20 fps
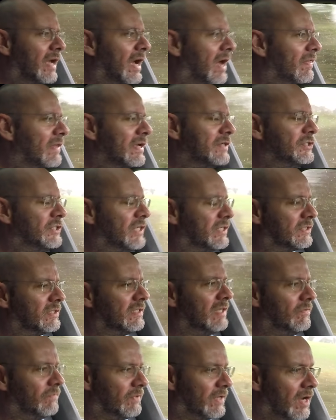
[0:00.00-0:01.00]
And they're just,
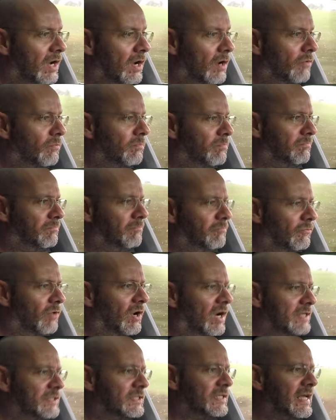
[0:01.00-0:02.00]
if a car
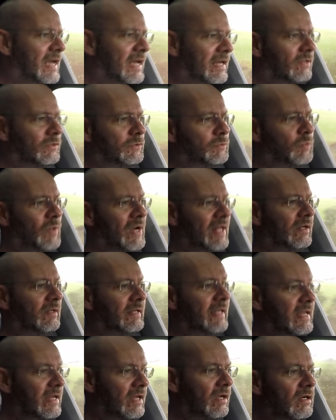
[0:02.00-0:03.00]
rides and handles well
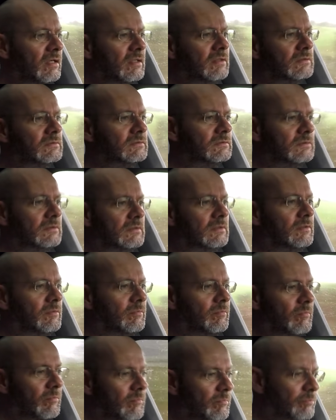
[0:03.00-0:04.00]
here,
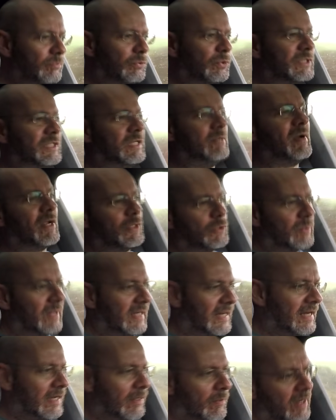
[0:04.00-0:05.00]
pretty much
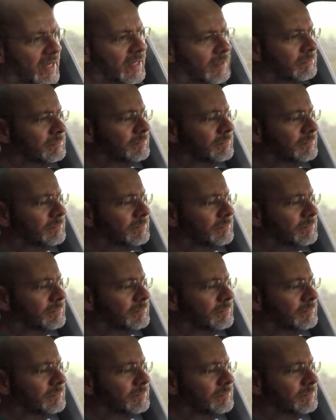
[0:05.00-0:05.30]
will anyway.